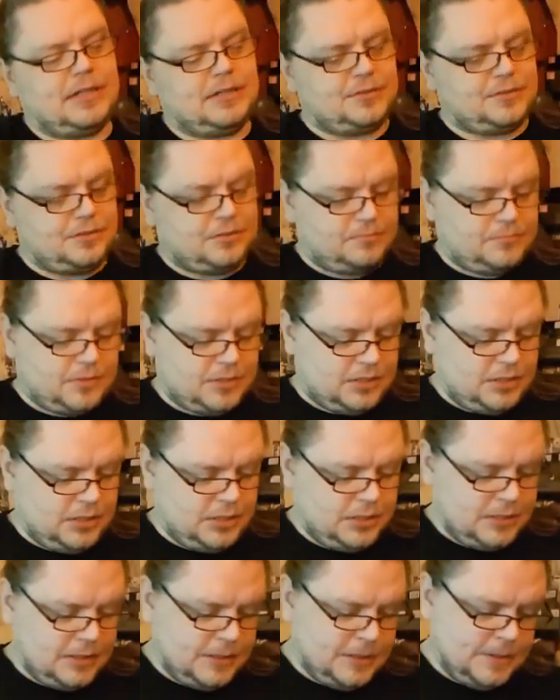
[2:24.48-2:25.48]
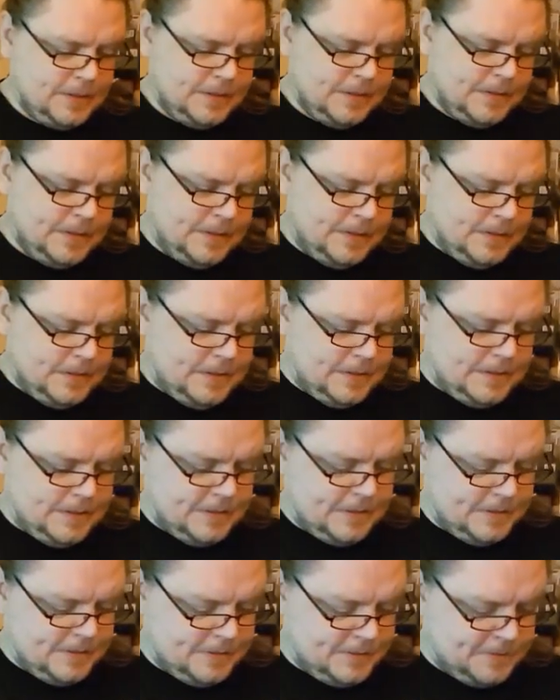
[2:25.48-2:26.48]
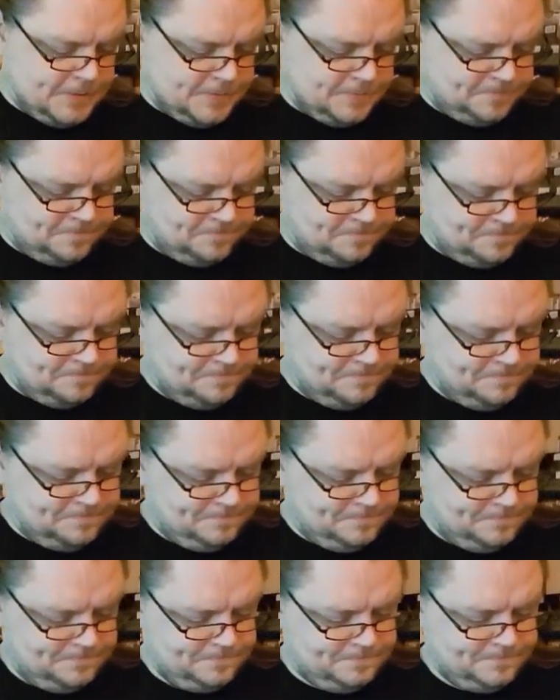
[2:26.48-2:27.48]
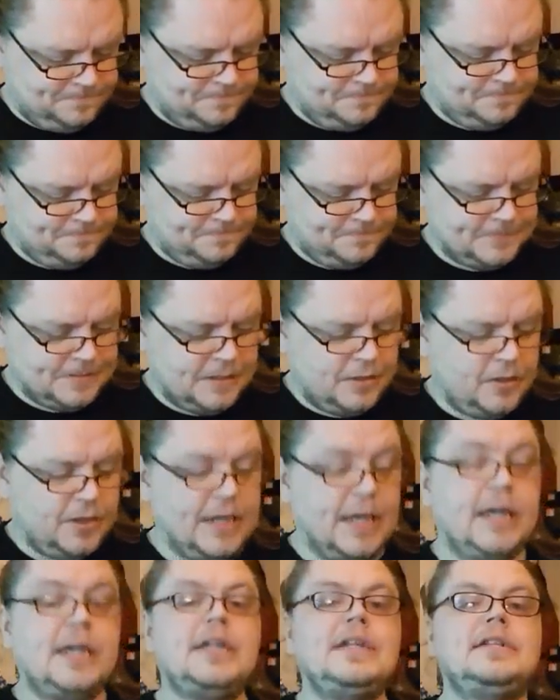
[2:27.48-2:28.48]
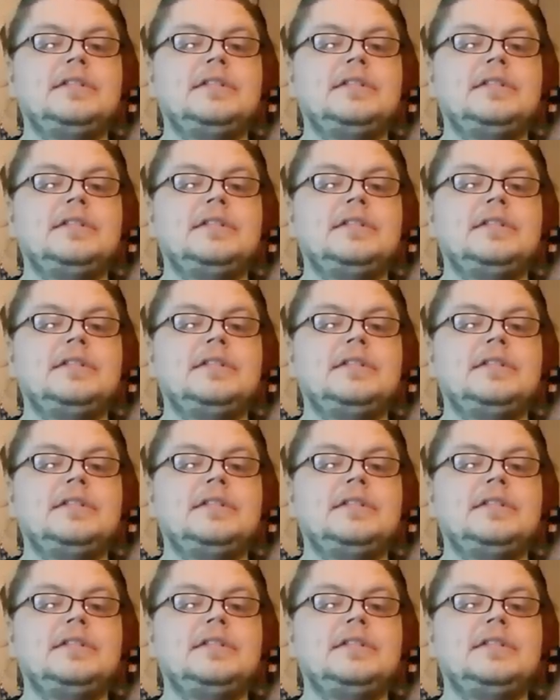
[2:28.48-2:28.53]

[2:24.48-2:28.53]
that's just me. Oh yeah,